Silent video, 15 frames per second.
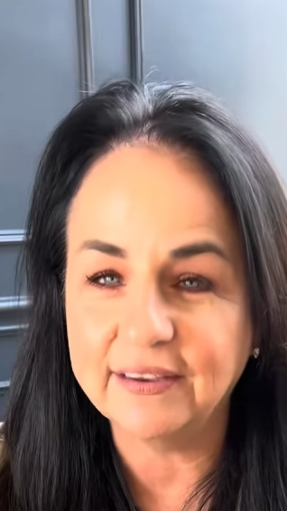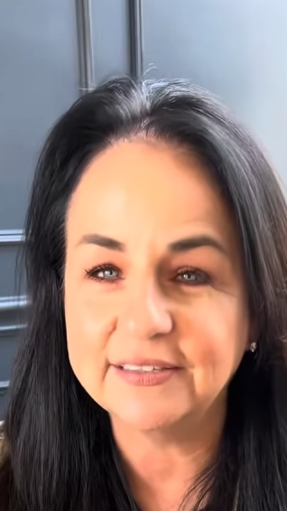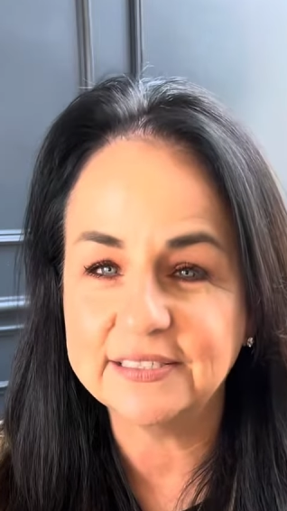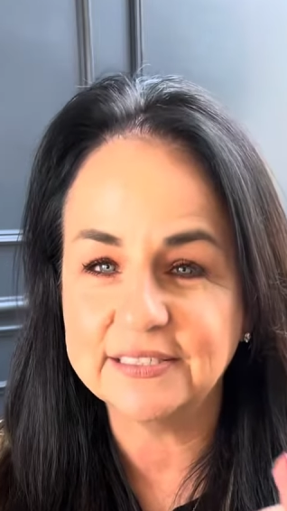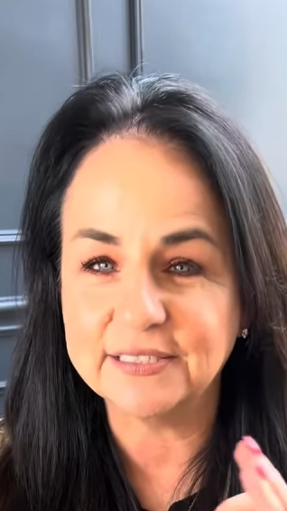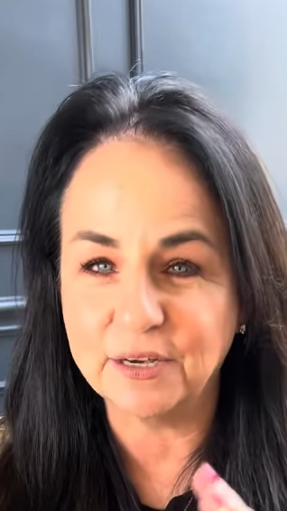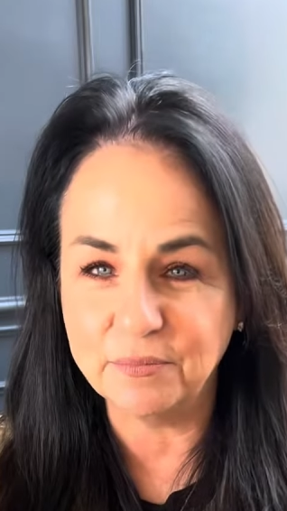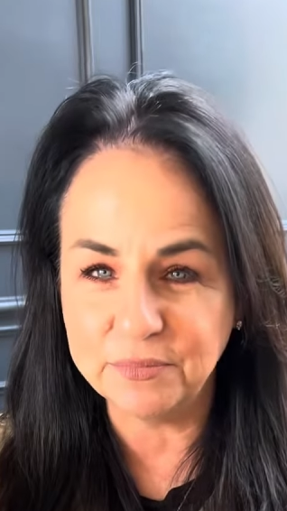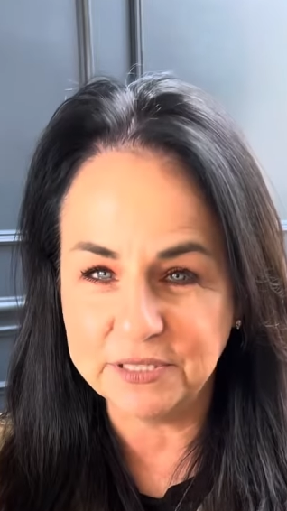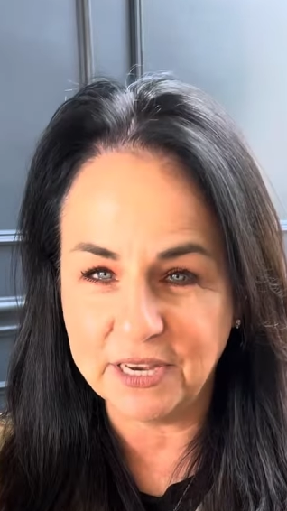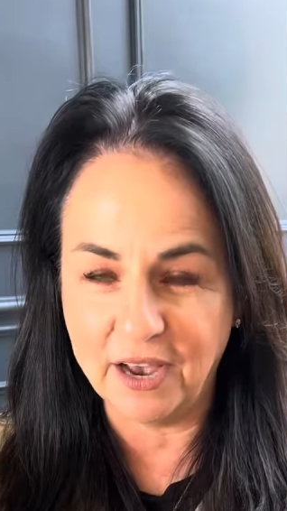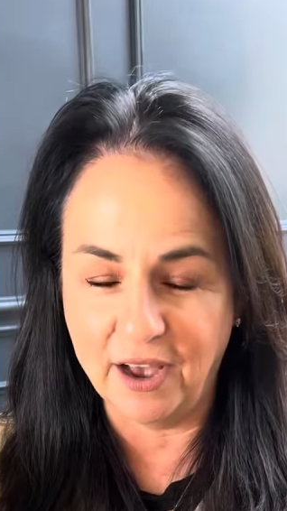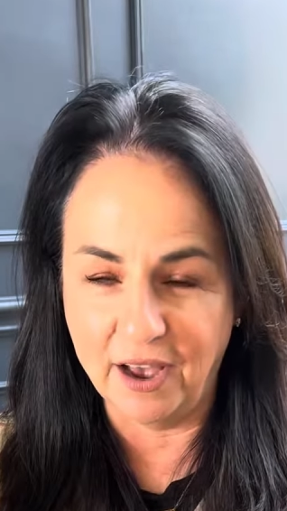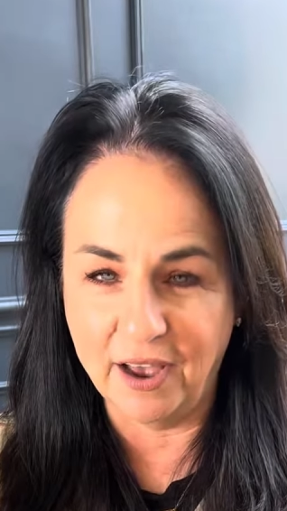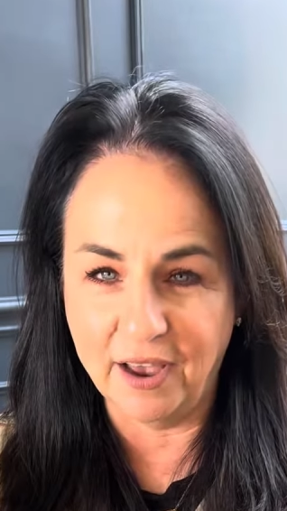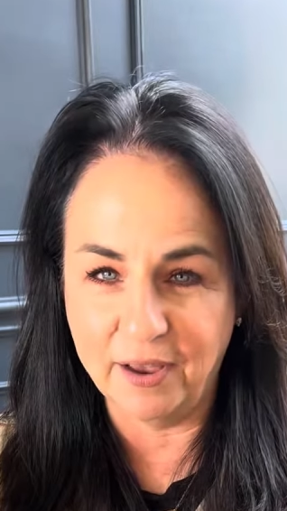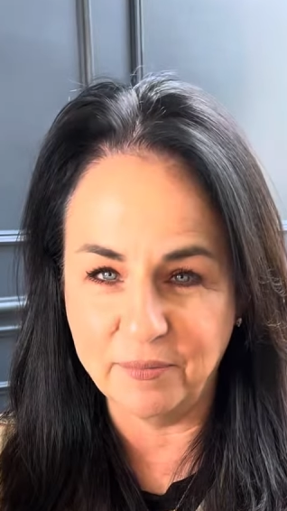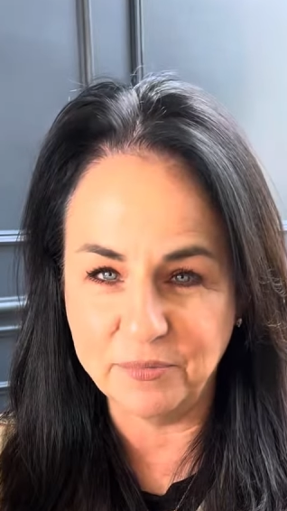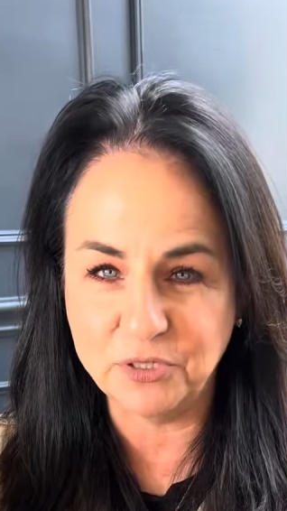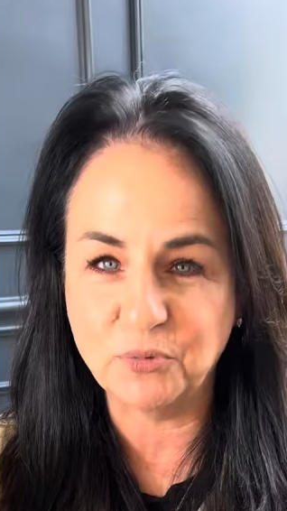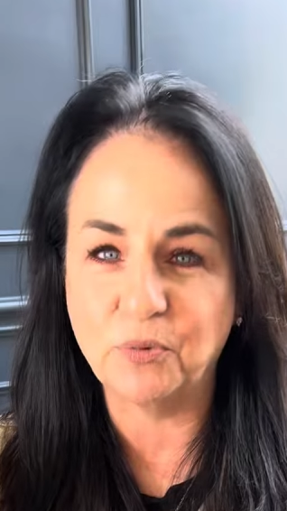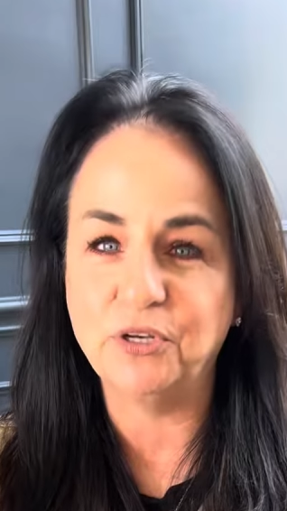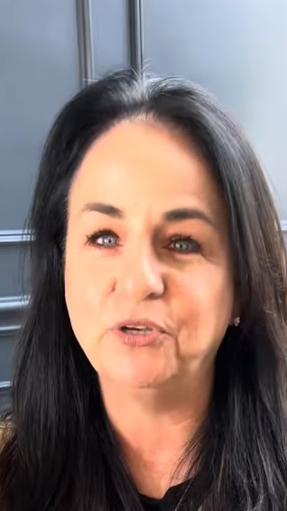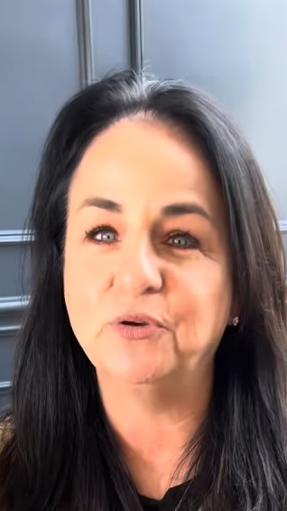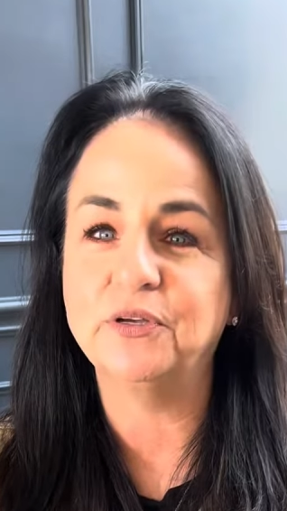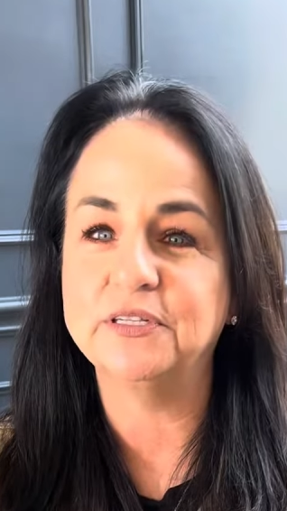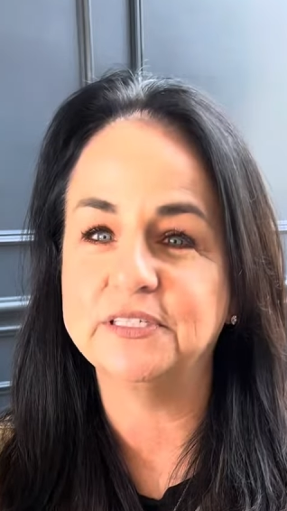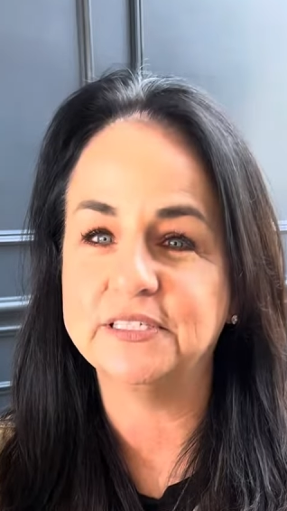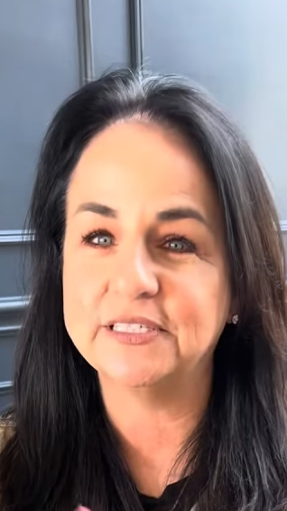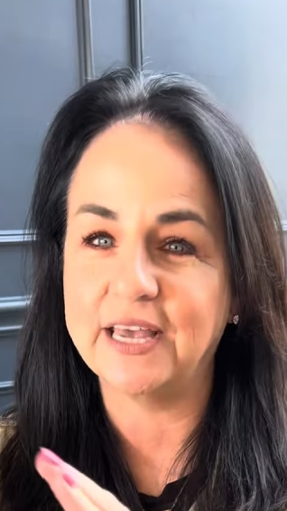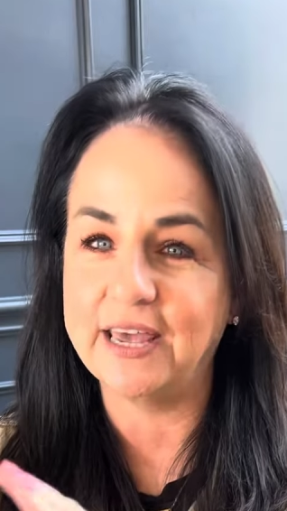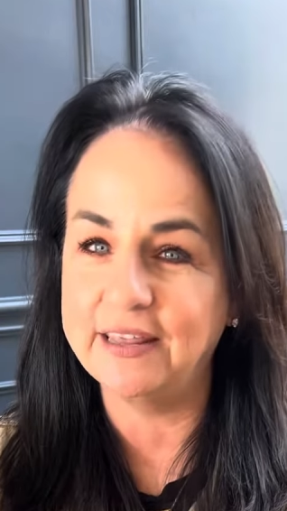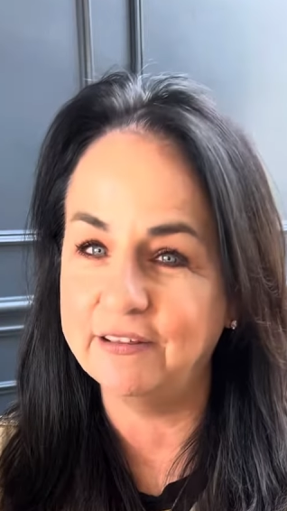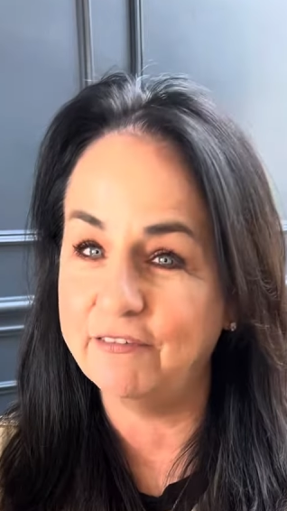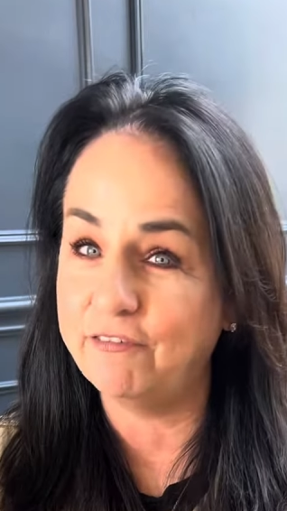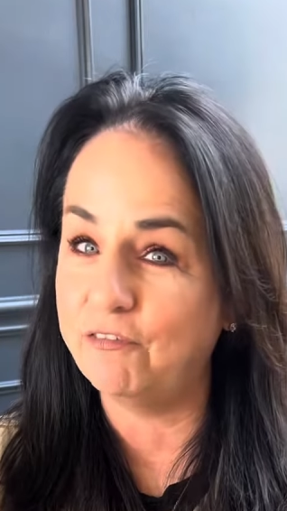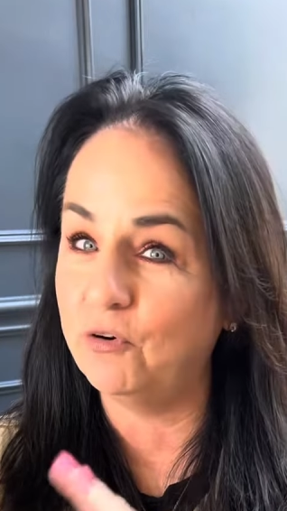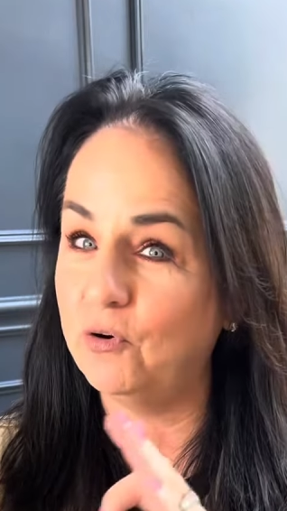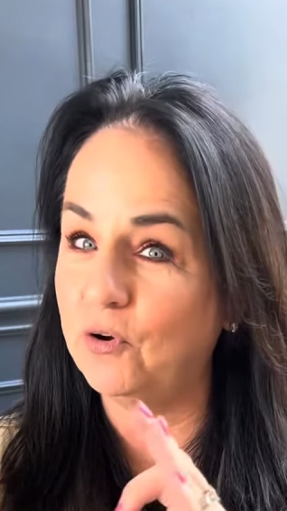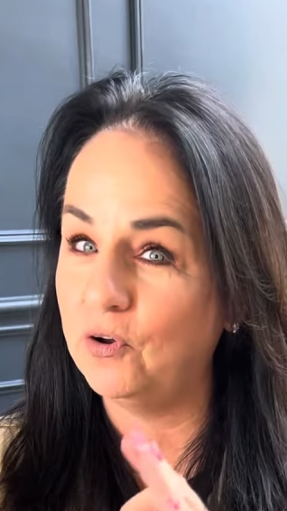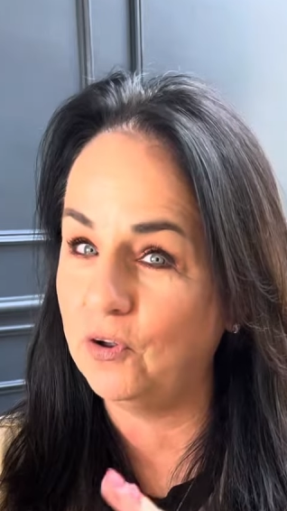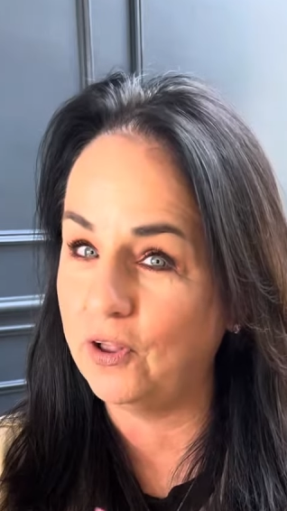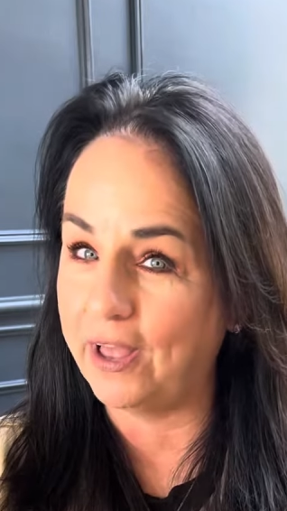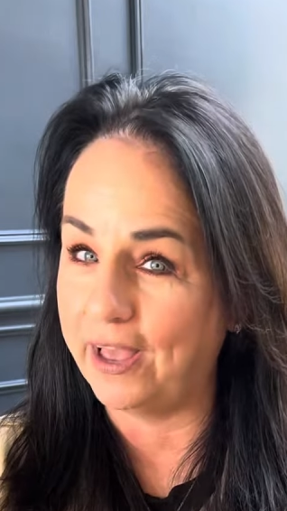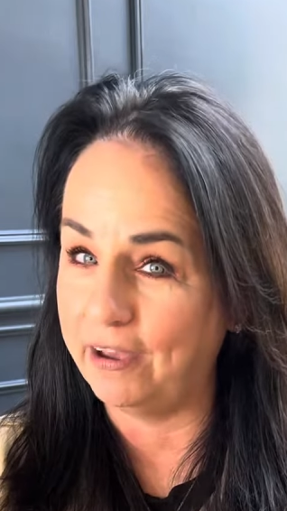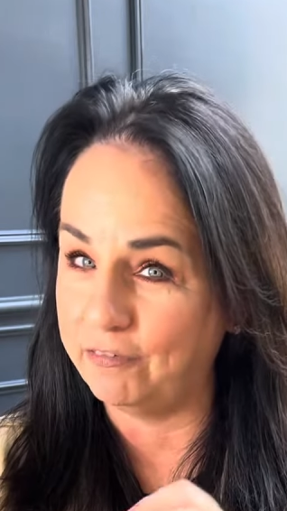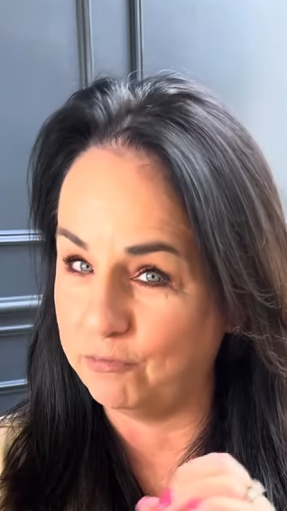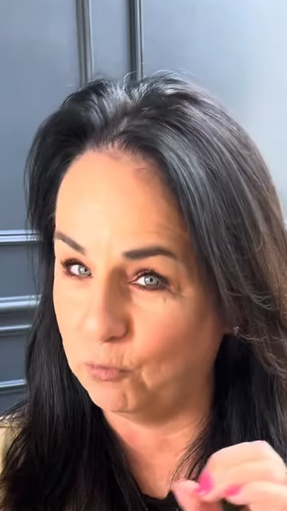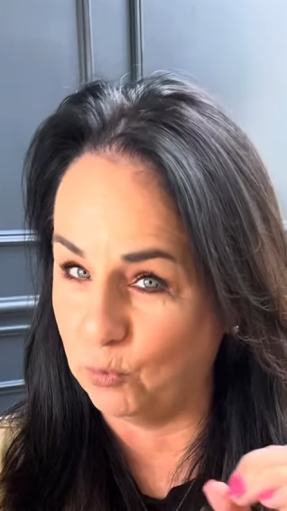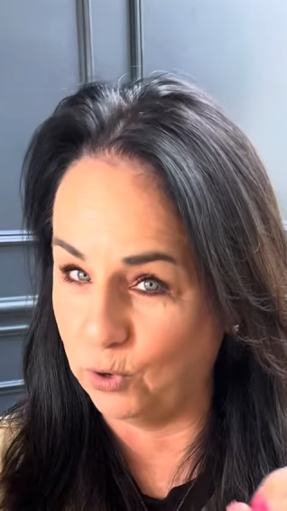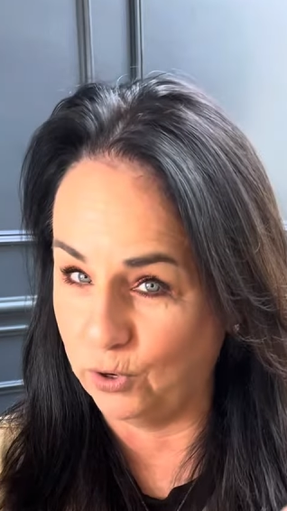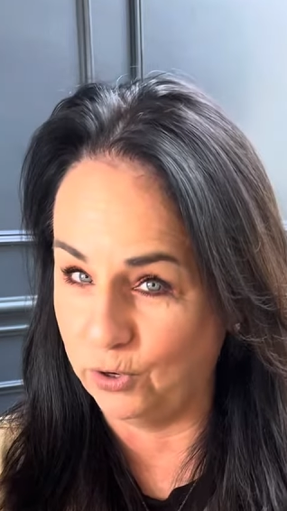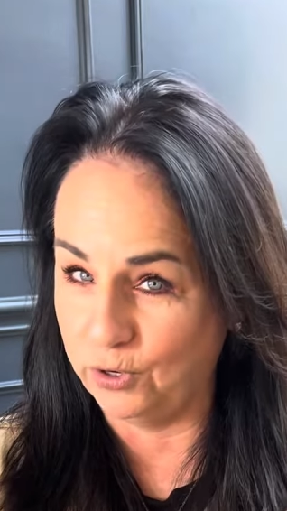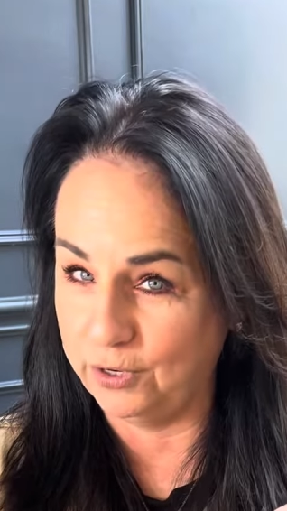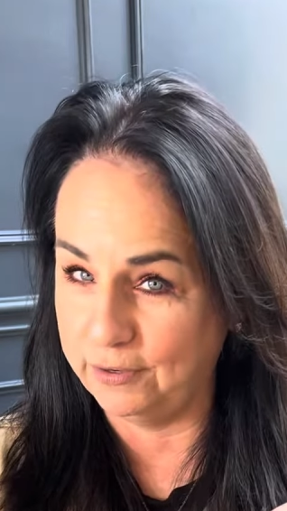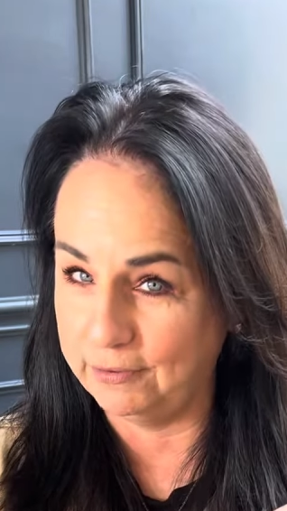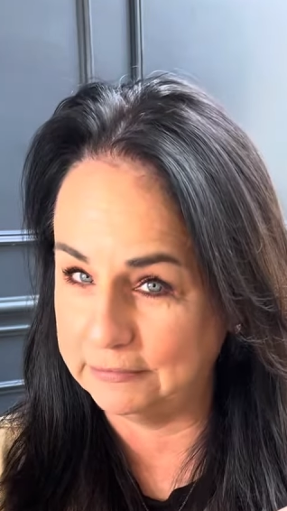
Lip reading: sometimes when you can say the full F word,